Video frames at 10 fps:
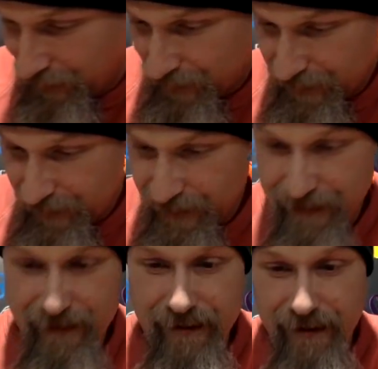
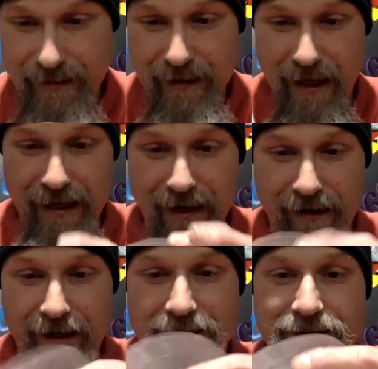This side
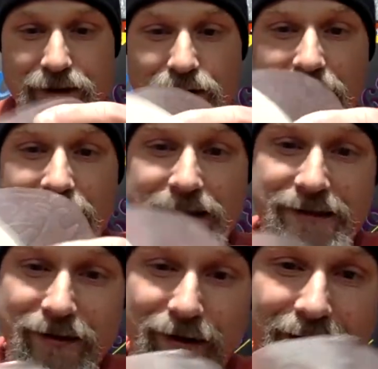here, it's still
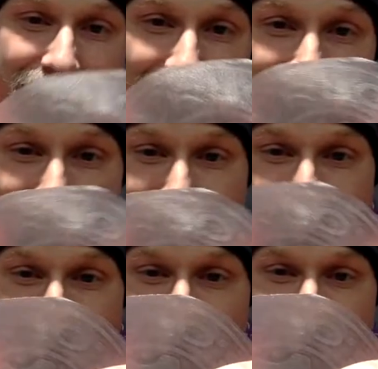got like your
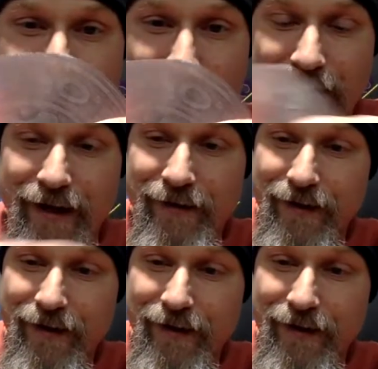logo in it,